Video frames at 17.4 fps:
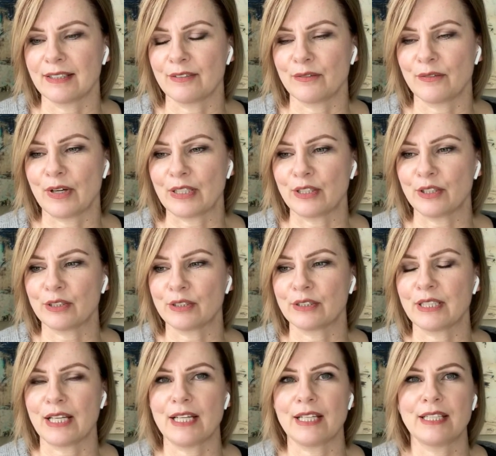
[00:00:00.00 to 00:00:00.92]
when you're
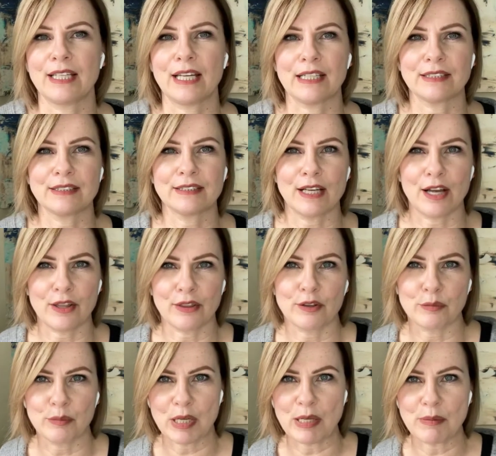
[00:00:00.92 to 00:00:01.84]
saying yes to other
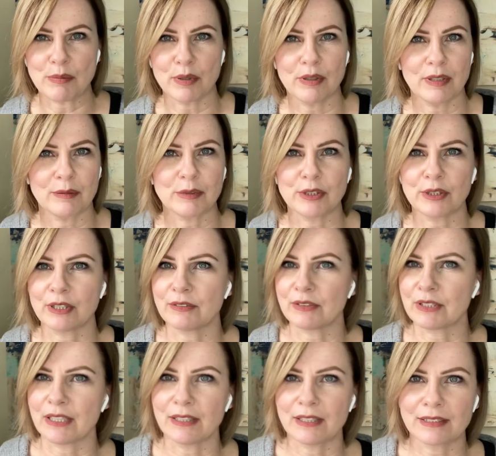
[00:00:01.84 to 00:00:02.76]
people, I'm sure you've
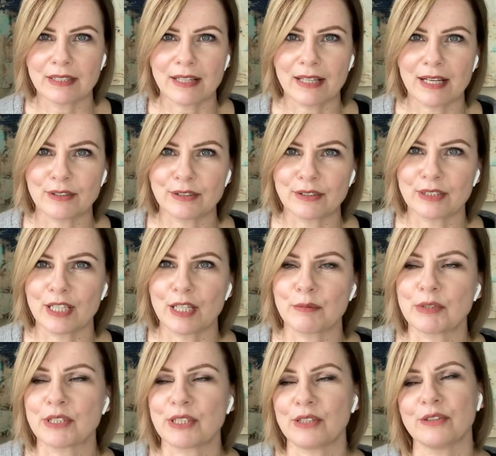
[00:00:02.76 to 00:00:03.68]
seen this 1,000
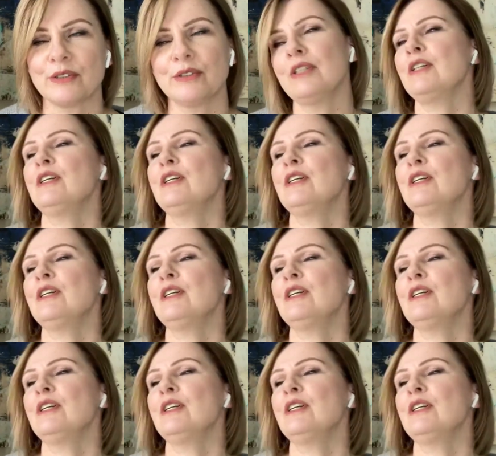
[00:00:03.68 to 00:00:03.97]
times too,